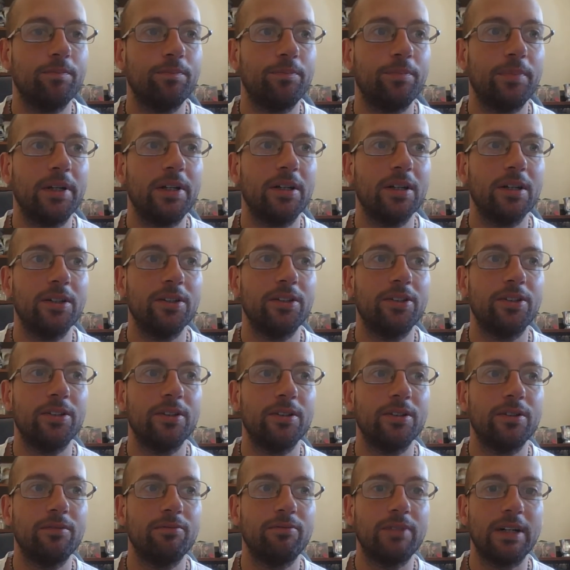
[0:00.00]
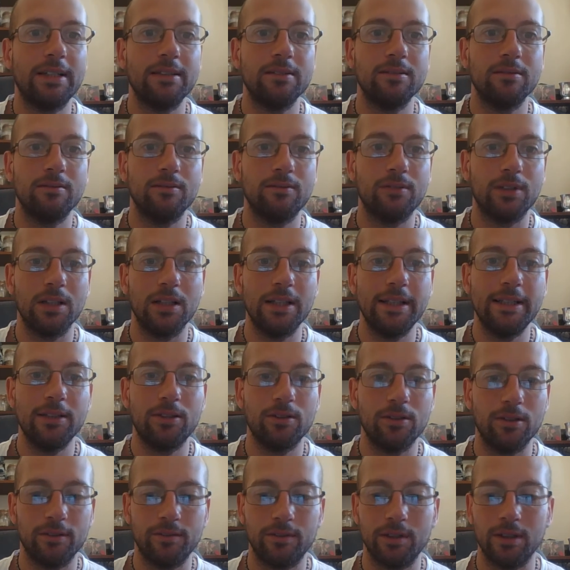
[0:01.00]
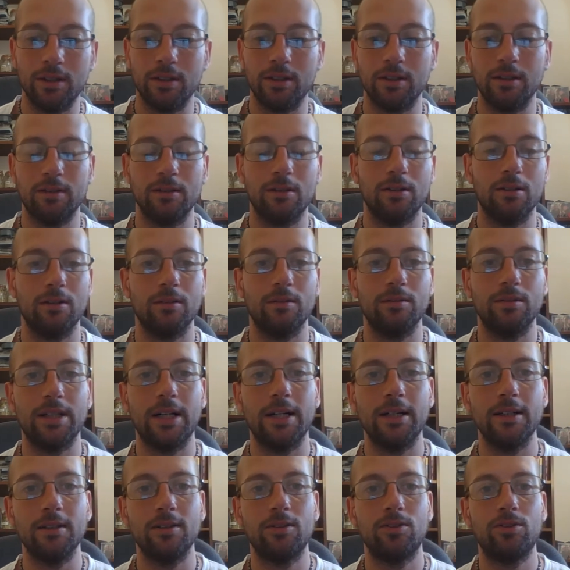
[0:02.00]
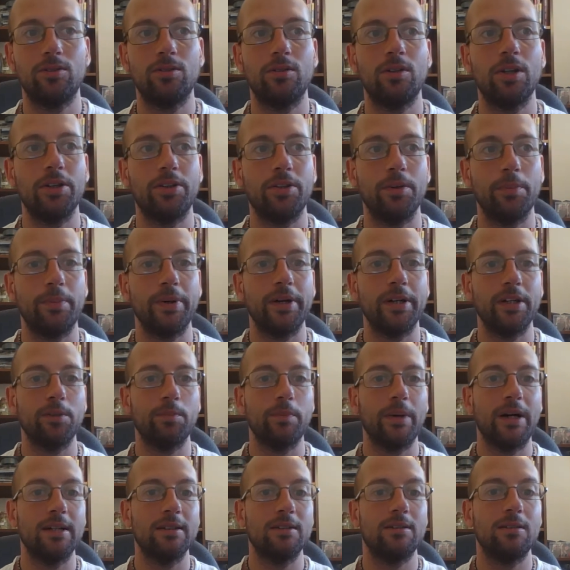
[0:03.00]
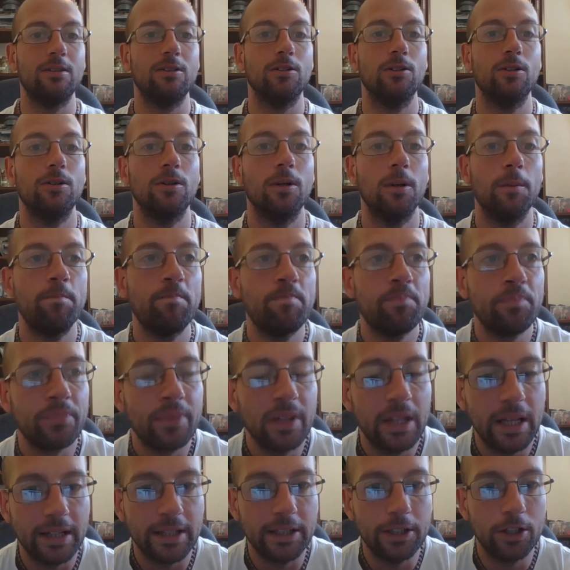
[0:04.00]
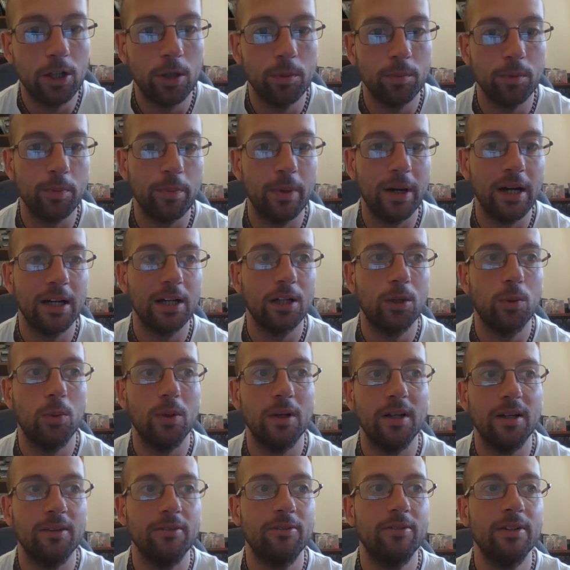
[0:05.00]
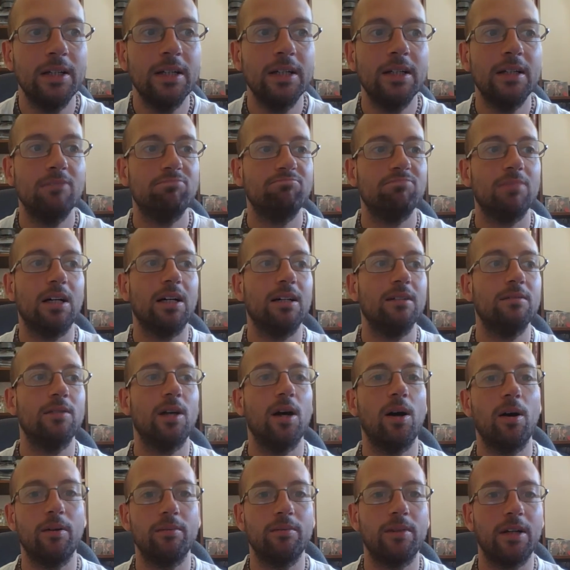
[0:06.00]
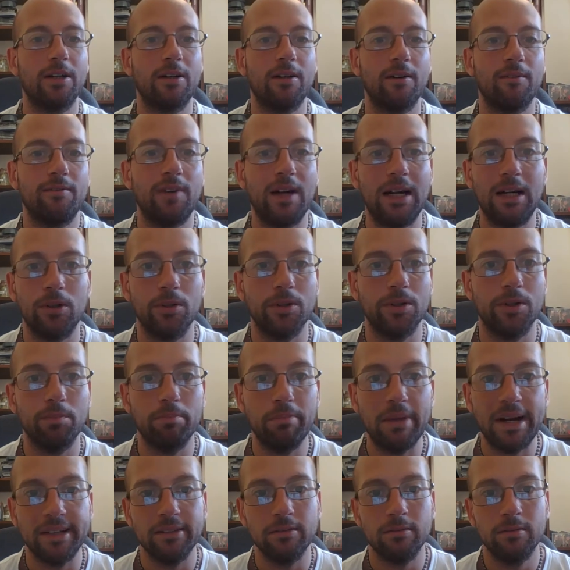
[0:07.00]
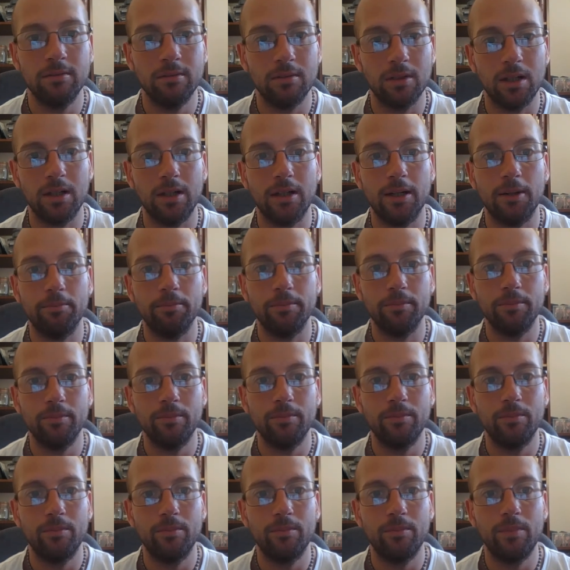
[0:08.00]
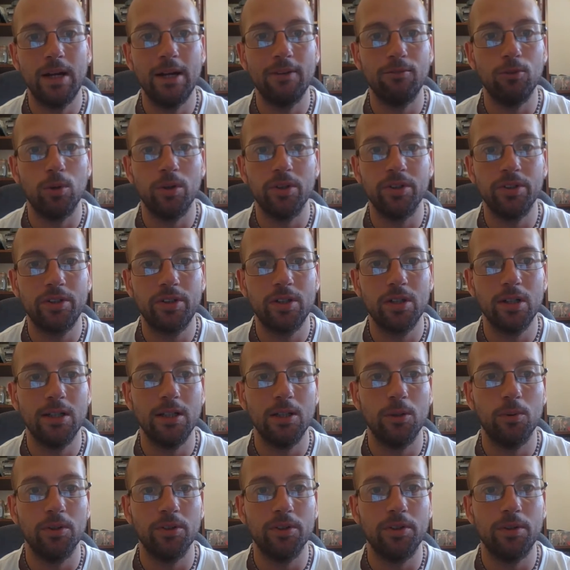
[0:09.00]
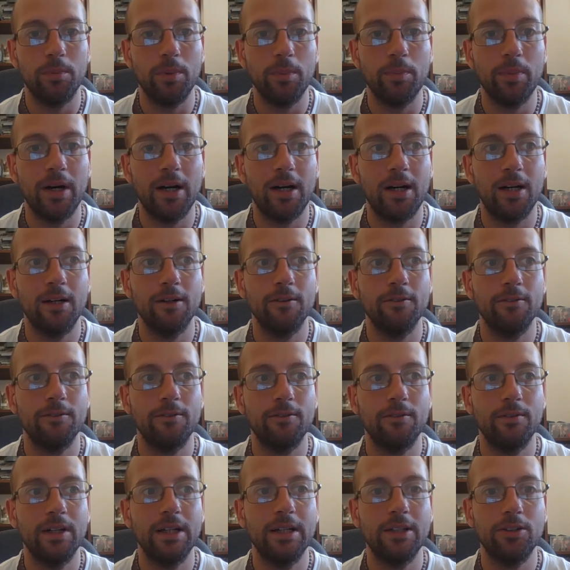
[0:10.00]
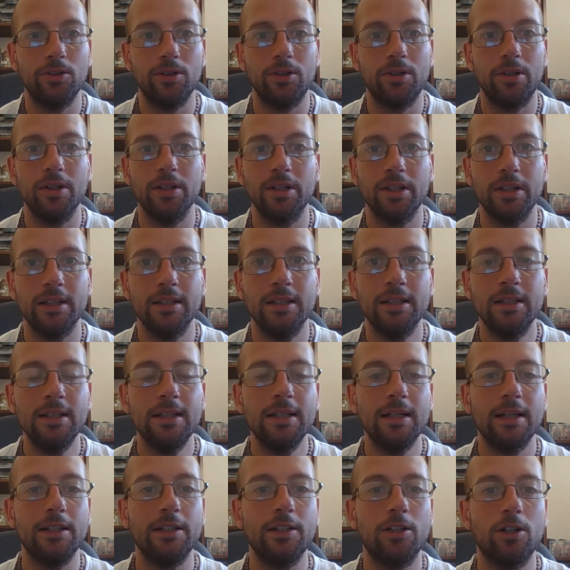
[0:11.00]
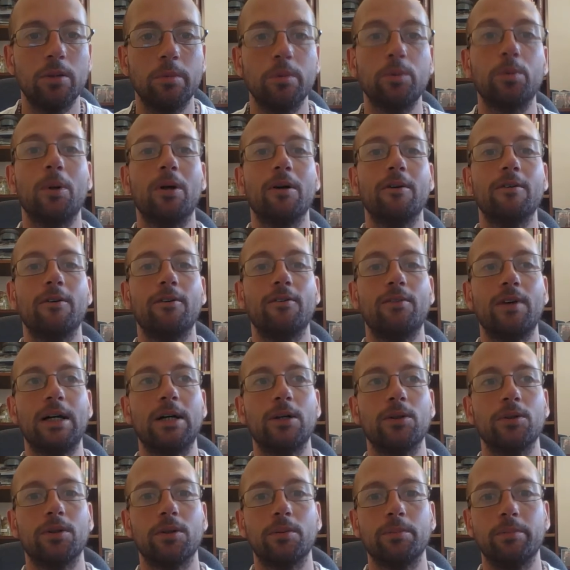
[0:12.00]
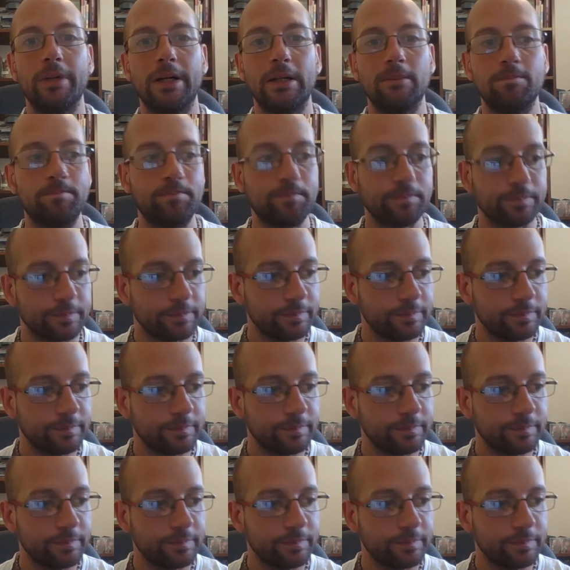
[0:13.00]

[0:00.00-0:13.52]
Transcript: because then the leader of the Knights disappears back to Europe, and he comes back with like 1,000 men. Everyone clearly wants to be part of his order, and he comes back with 1,000 men.